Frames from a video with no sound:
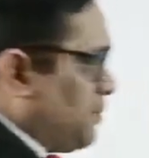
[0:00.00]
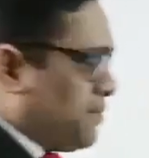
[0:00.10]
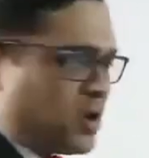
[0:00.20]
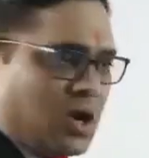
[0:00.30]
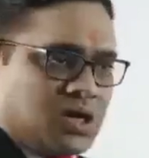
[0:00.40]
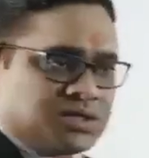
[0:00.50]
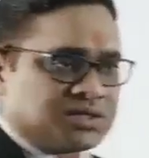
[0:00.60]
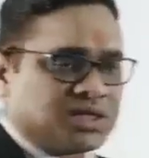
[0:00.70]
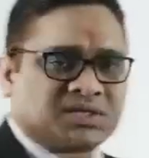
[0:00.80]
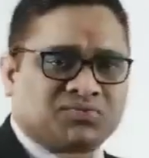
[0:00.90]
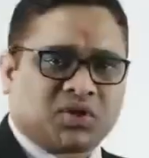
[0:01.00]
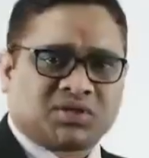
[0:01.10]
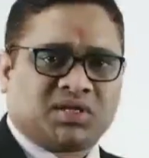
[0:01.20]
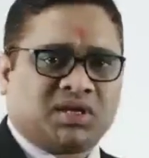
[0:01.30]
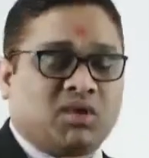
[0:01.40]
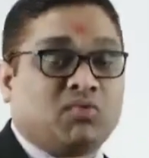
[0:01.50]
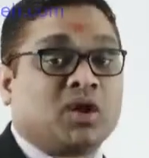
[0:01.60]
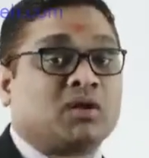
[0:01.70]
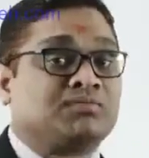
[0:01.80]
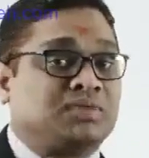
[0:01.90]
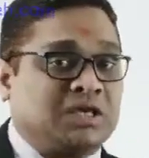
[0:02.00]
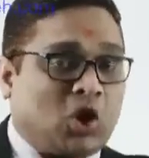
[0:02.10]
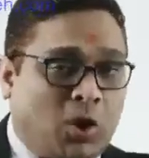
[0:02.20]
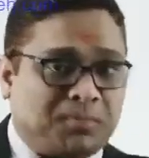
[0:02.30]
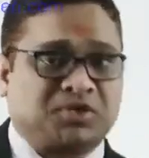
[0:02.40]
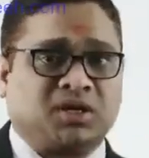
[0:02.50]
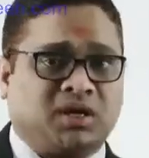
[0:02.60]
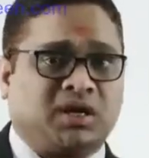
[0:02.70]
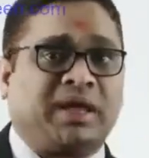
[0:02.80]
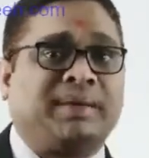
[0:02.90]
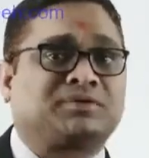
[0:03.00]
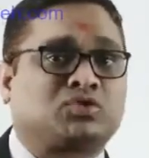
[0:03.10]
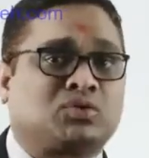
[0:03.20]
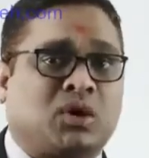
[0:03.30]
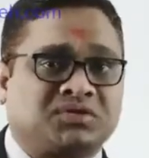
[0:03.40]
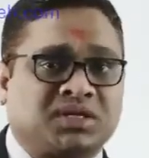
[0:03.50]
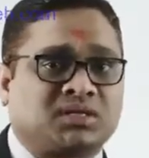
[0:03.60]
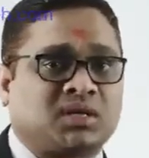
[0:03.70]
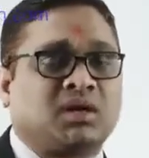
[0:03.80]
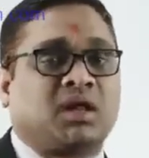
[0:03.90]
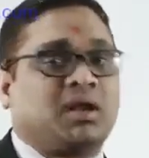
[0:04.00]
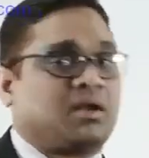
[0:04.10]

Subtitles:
because this was the one of the option in AIIMS 2013.